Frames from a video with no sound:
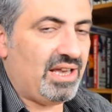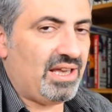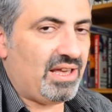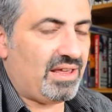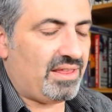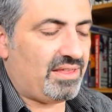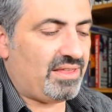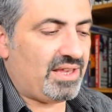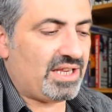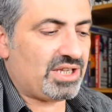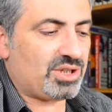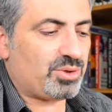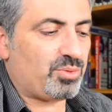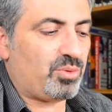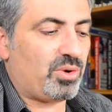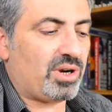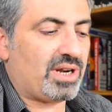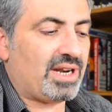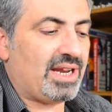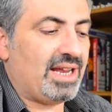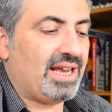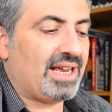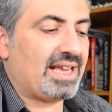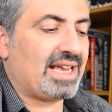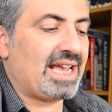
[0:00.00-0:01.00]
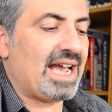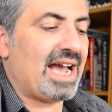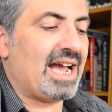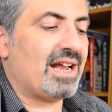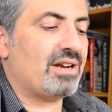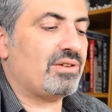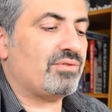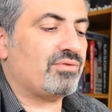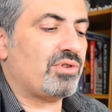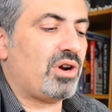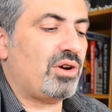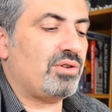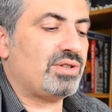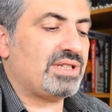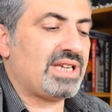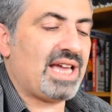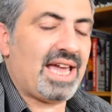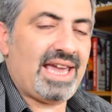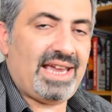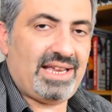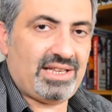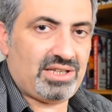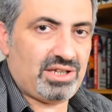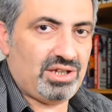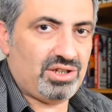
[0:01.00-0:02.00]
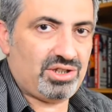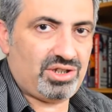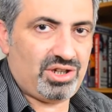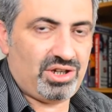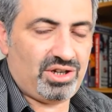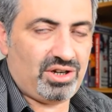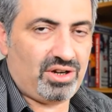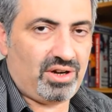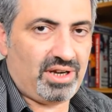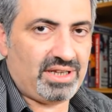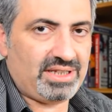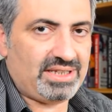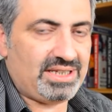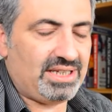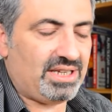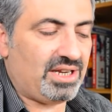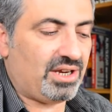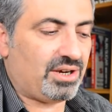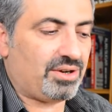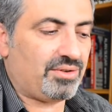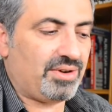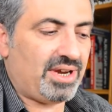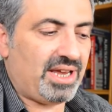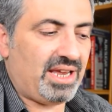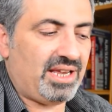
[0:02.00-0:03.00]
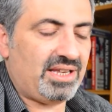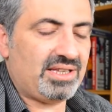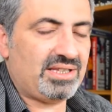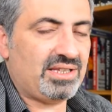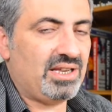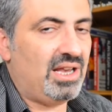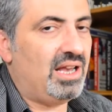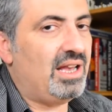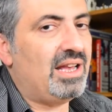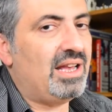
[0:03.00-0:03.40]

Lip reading: this one can rotate to 90 degrees.